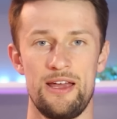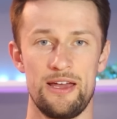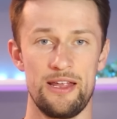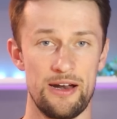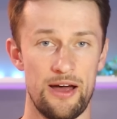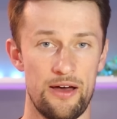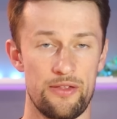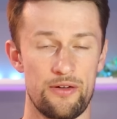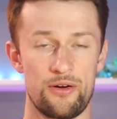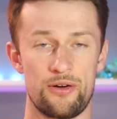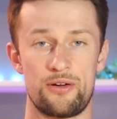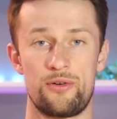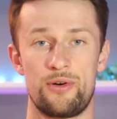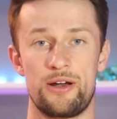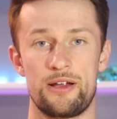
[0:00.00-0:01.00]
in other
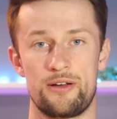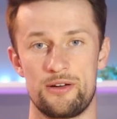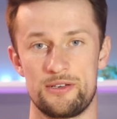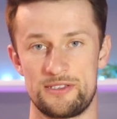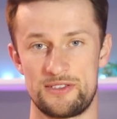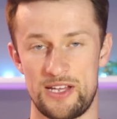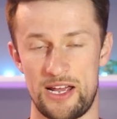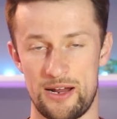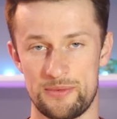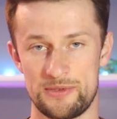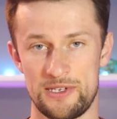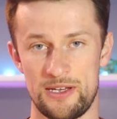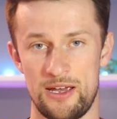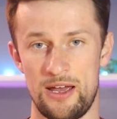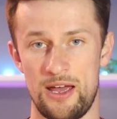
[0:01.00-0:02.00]
credit card setups.